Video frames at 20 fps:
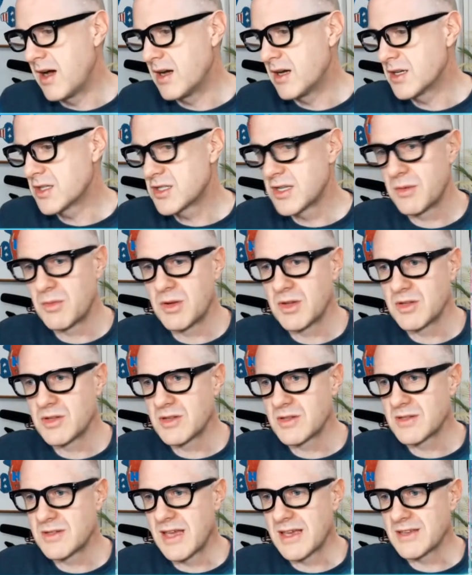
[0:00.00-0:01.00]
Someone
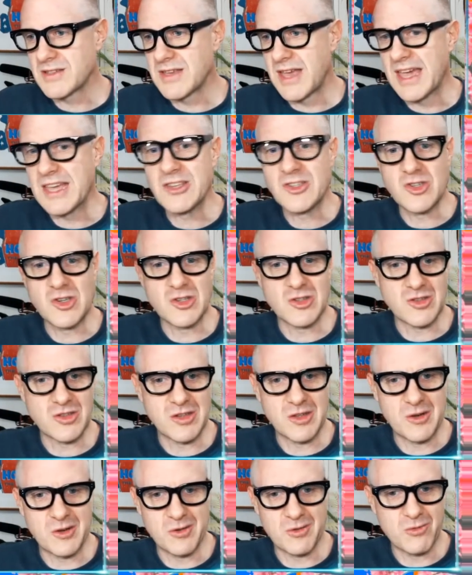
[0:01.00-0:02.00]
takes ancient,
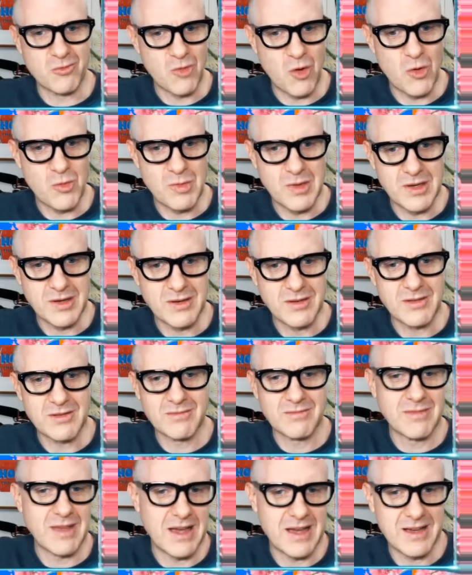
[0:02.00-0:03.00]

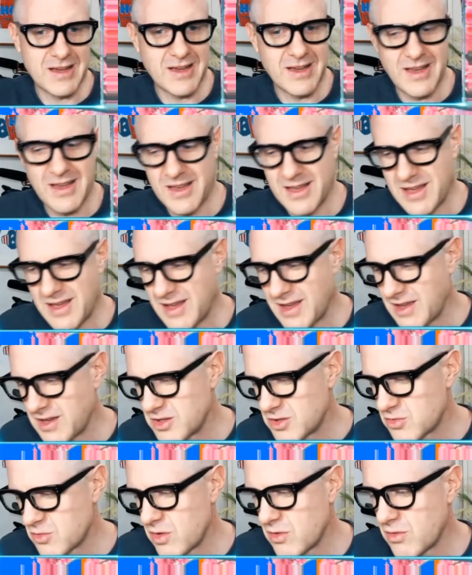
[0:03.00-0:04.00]
Roman
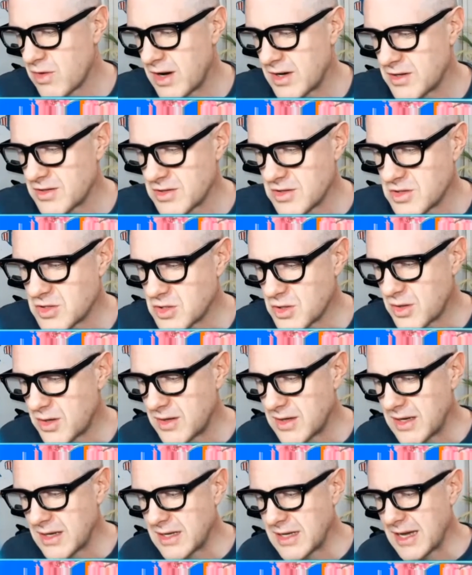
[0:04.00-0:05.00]
history writers and so
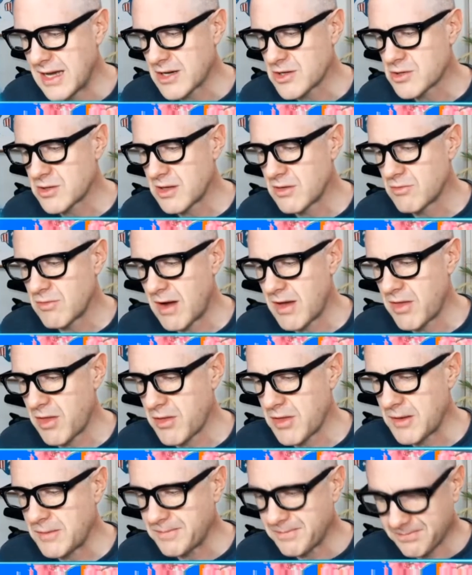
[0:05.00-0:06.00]
on, and he actually, rather than